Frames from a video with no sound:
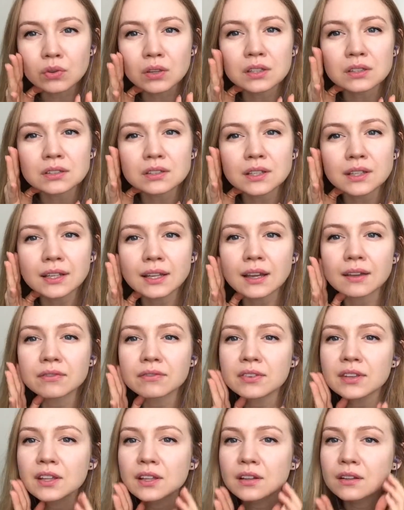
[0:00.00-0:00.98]
It's like I
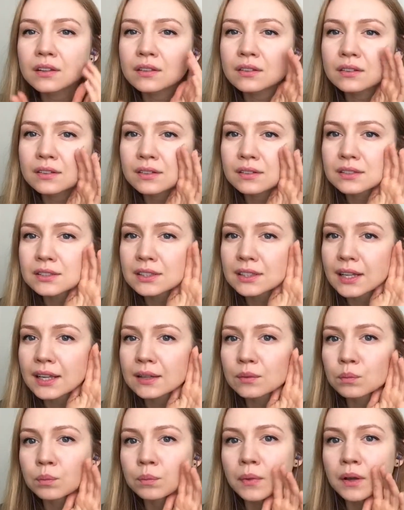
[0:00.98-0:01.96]
feel
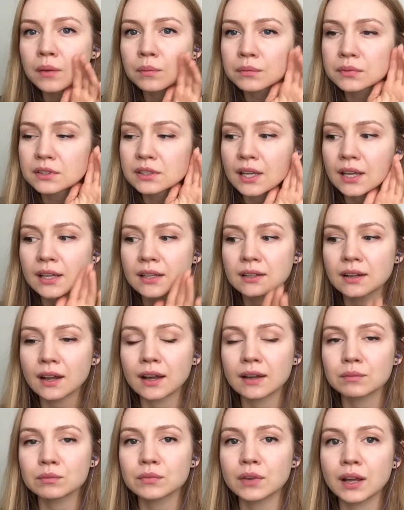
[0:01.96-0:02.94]
slight bumps, and
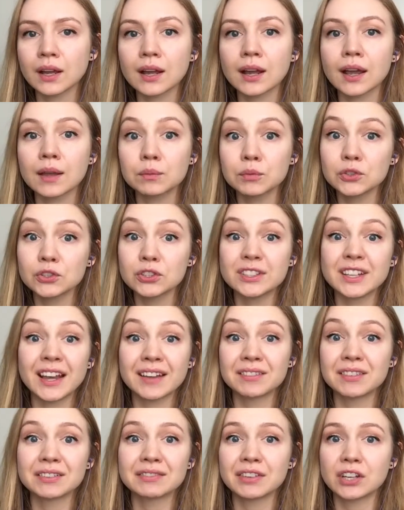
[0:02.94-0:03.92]
I'm used to
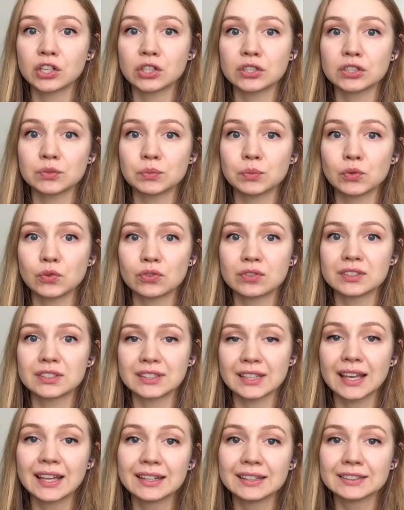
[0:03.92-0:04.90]
having very smooth
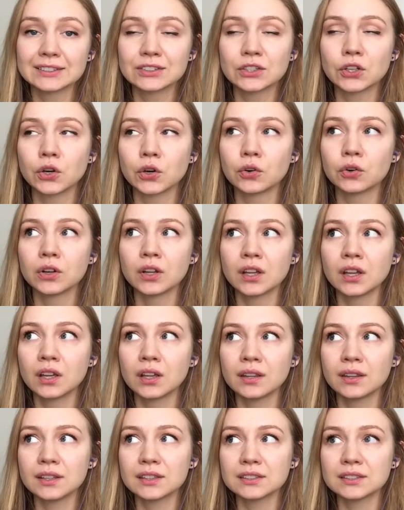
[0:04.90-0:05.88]
skin, so
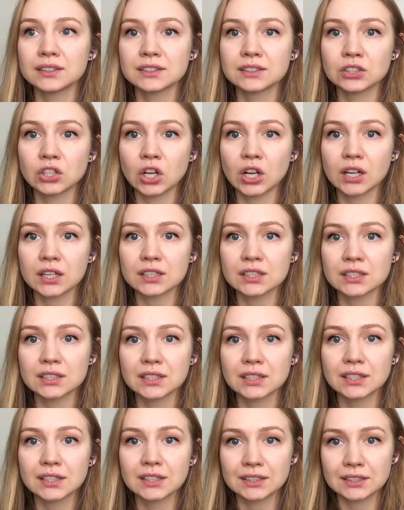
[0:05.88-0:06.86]
this is not
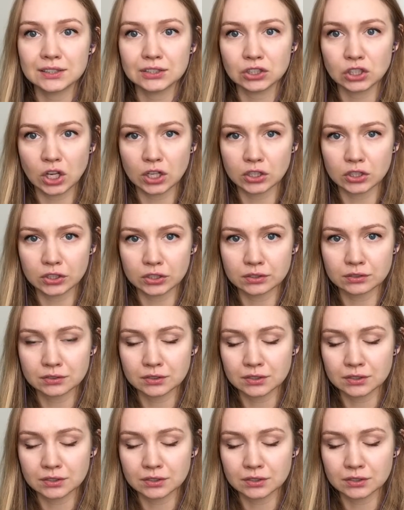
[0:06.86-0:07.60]
good.